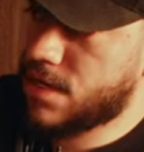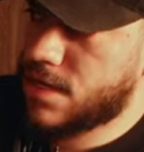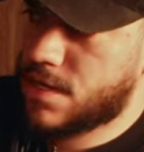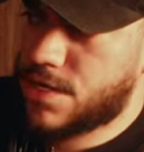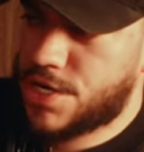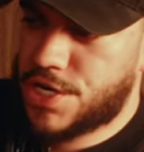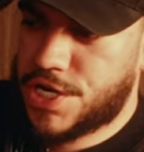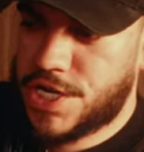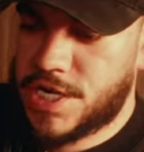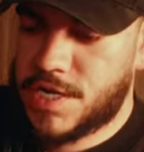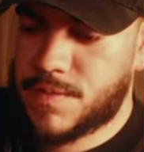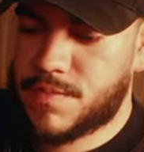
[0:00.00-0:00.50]

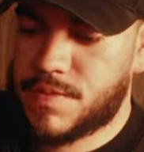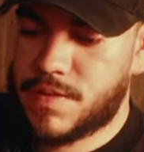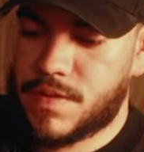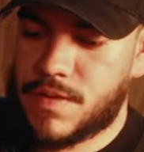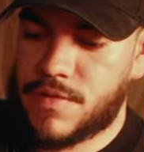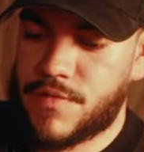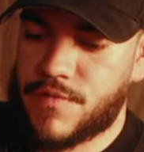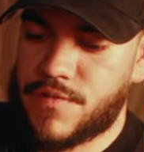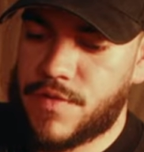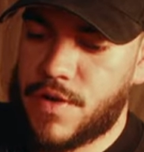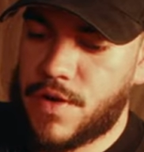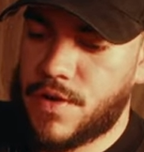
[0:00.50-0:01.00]
cheap
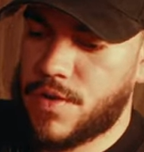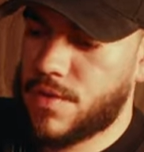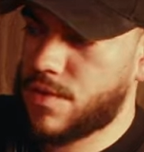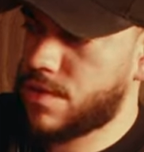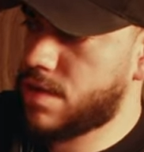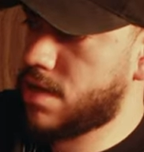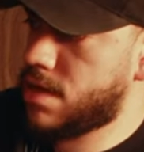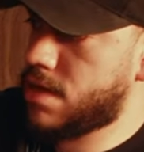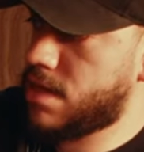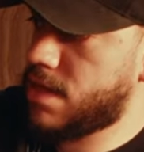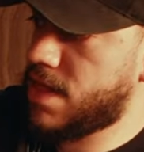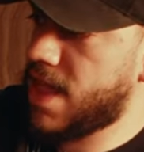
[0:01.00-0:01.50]
Rode
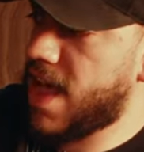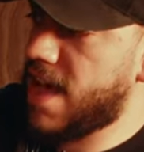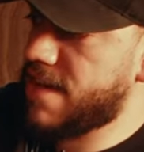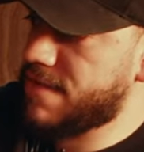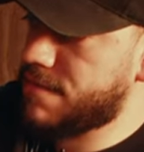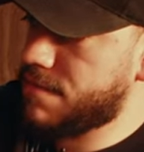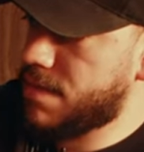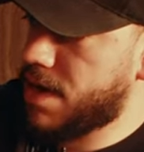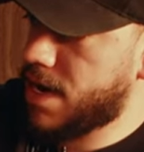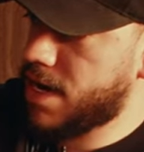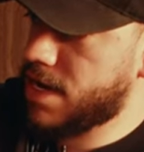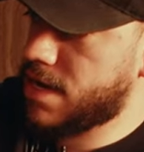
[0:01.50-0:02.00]
lav
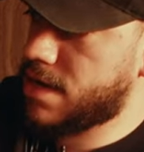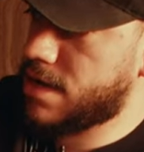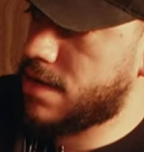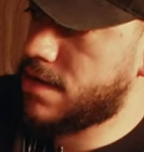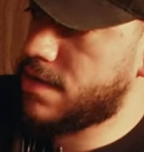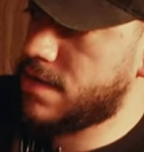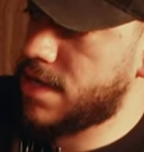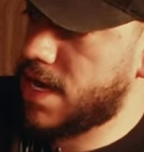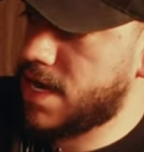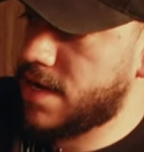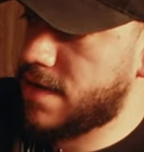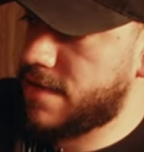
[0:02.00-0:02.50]
mic
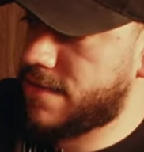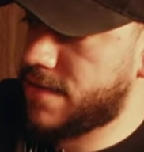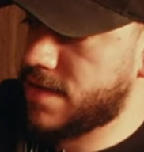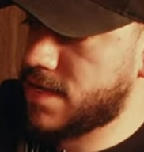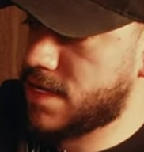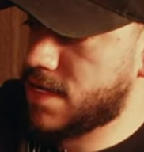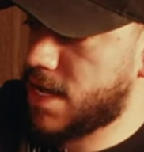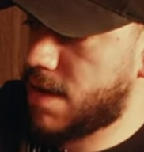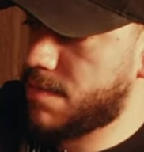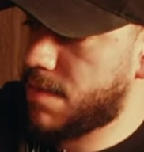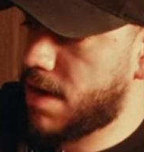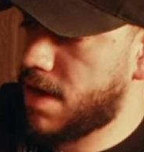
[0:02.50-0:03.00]
that if
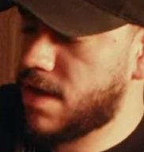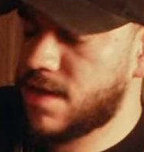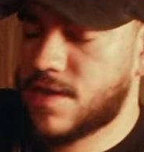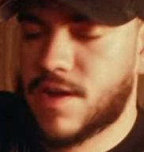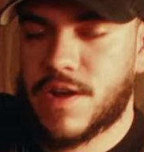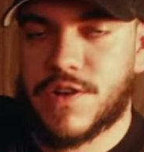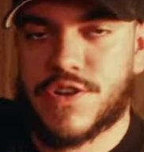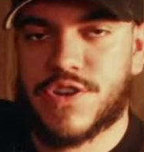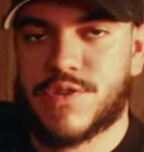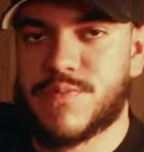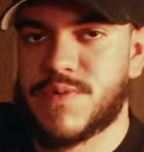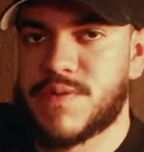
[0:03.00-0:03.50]
it's not my
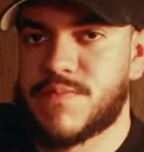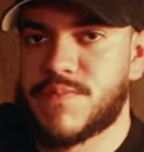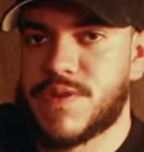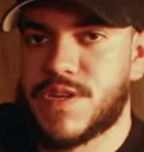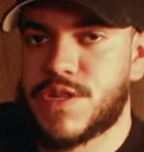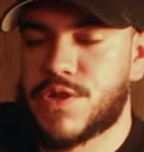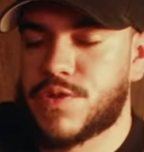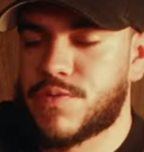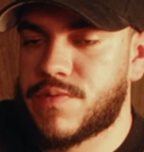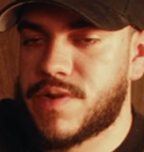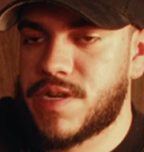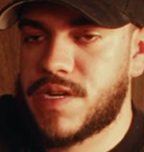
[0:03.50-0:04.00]
Countryman
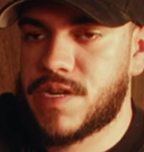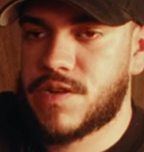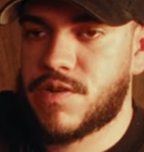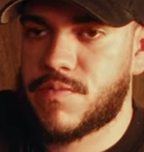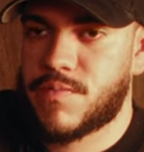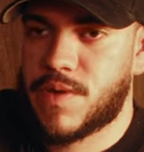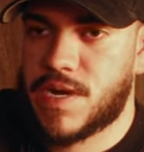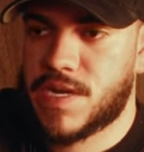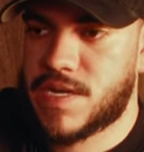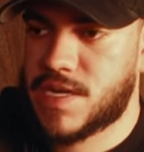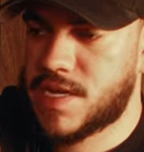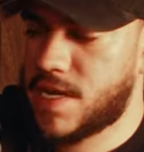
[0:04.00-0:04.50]
B3 or
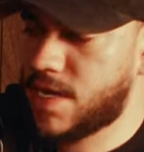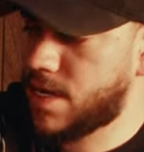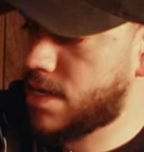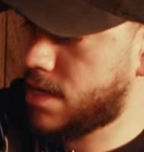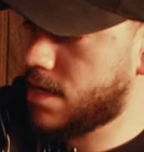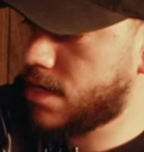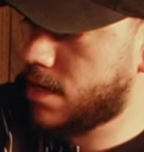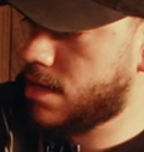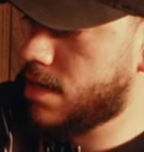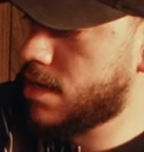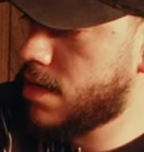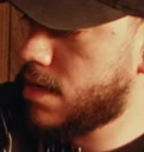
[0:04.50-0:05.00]
my
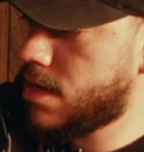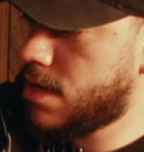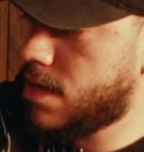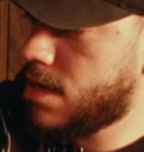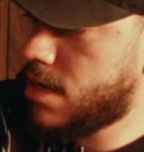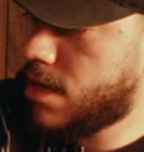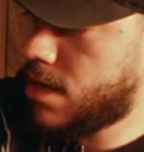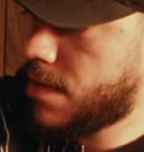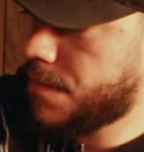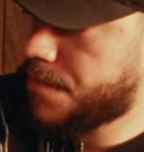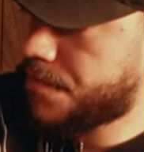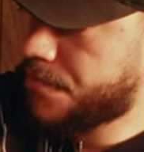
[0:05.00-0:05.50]
Sanken.
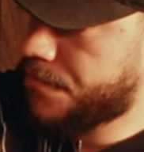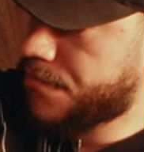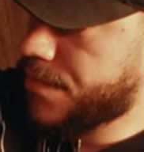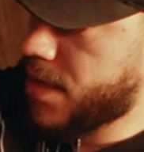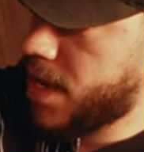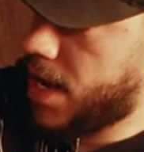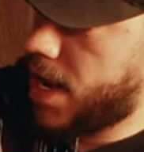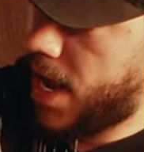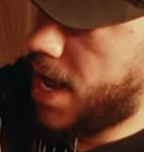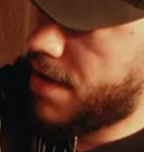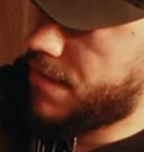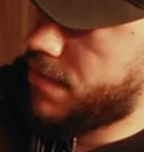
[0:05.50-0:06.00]

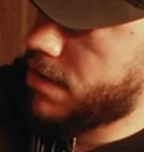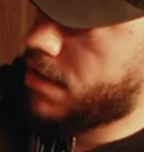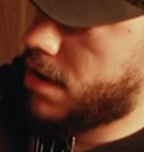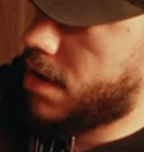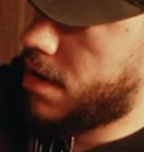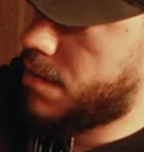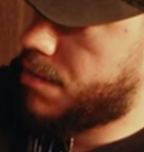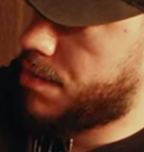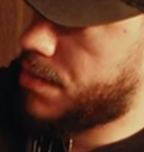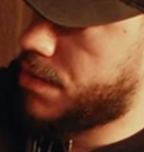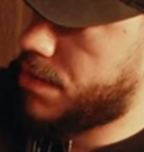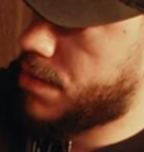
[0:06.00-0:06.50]
I have a
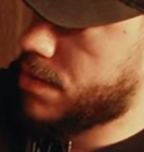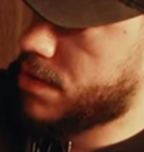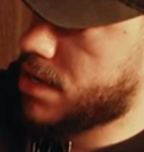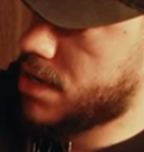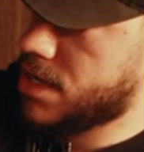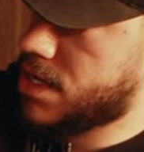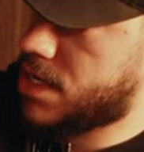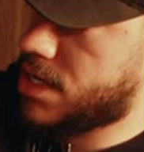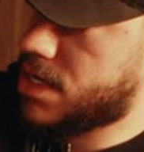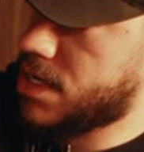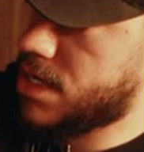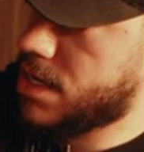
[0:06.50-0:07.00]
couple
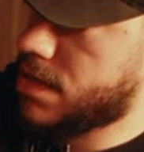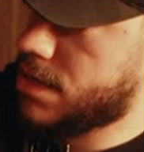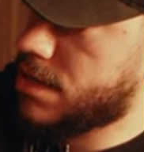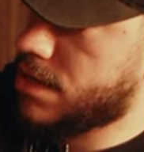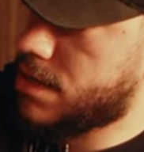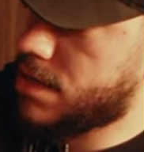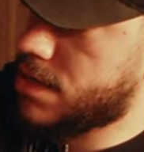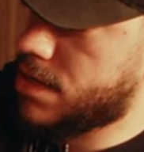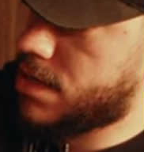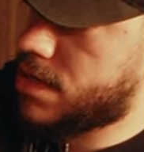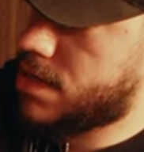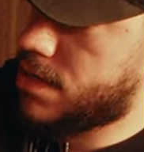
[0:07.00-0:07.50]

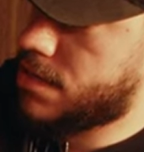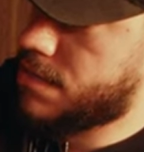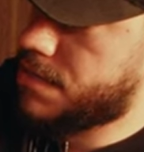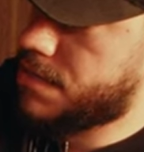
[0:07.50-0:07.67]
concealers,